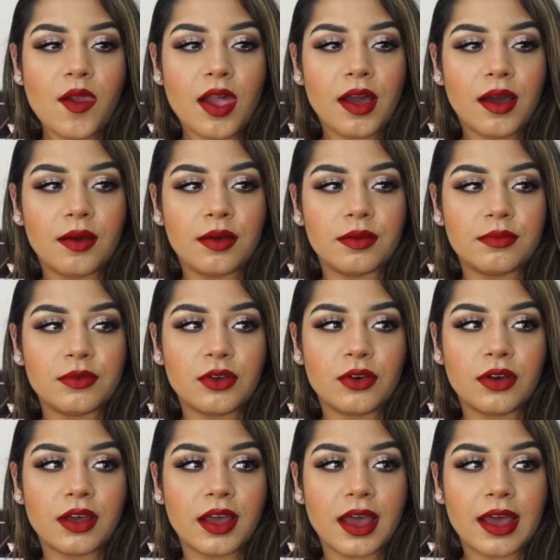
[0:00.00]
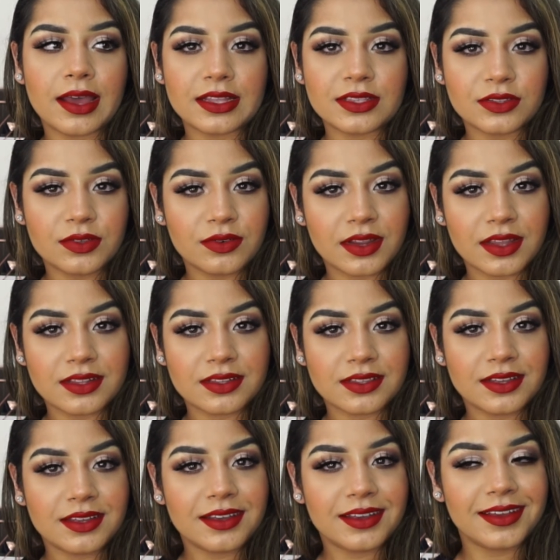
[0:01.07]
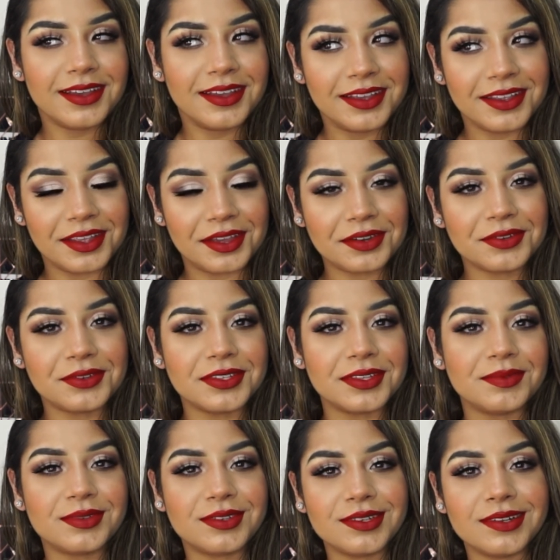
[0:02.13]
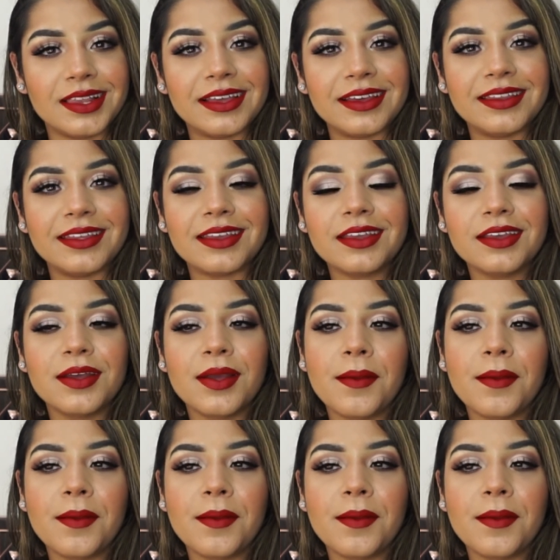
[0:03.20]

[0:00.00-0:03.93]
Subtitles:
Not as good as it yet because I'm still learning,